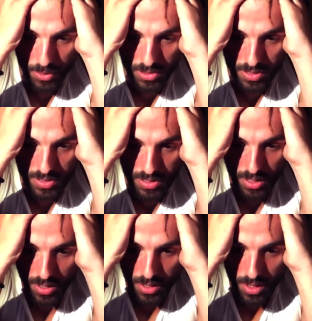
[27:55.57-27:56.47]
once
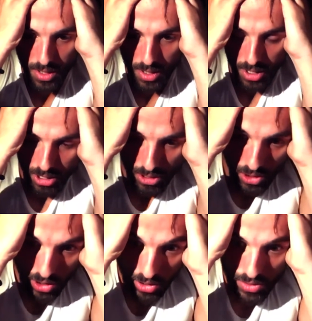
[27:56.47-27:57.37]

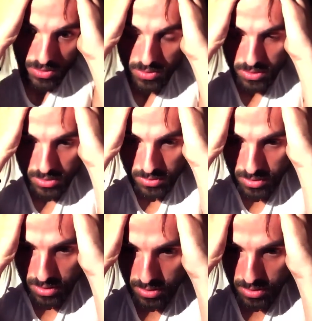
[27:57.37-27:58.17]
learned.